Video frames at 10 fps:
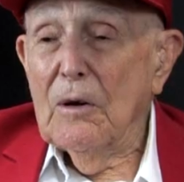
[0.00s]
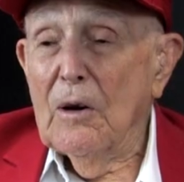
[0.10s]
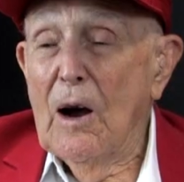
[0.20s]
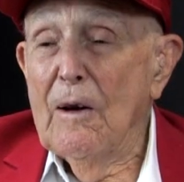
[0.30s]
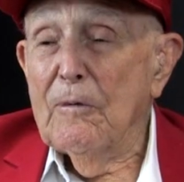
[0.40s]

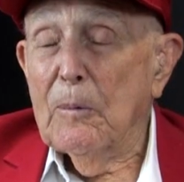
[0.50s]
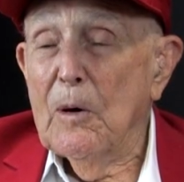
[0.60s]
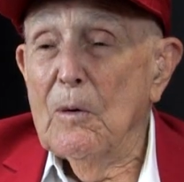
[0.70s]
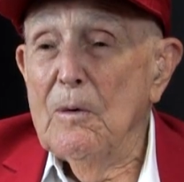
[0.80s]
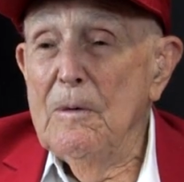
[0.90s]
golf
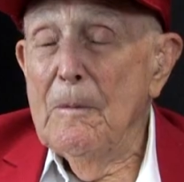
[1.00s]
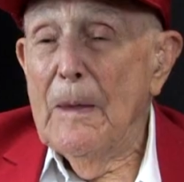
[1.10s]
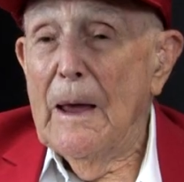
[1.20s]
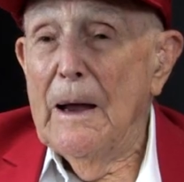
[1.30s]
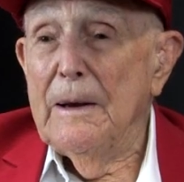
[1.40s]
pro,
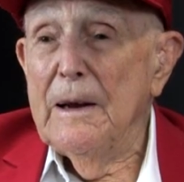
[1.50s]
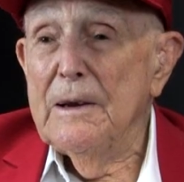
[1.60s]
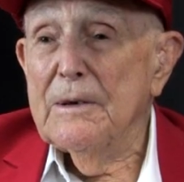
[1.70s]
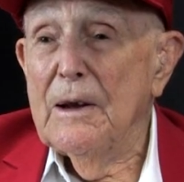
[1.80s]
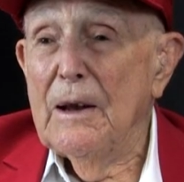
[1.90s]
and he's